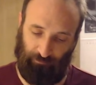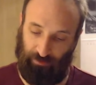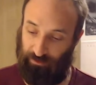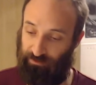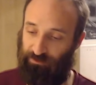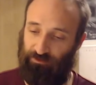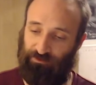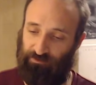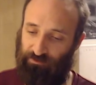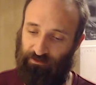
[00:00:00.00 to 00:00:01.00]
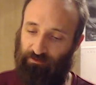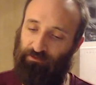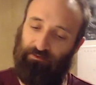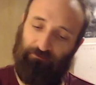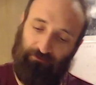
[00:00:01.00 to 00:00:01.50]
That's always
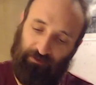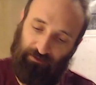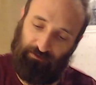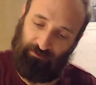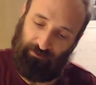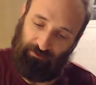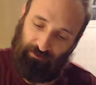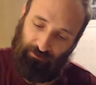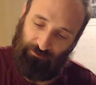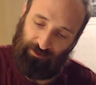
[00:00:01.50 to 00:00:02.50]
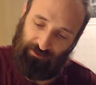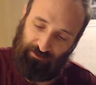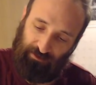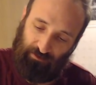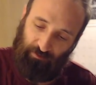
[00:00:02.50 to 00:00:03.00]
a fun little thing to know. Chess is
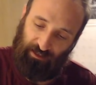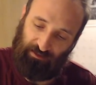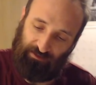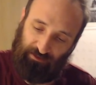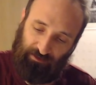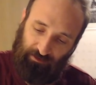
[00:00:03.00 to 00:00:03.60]
like boxing.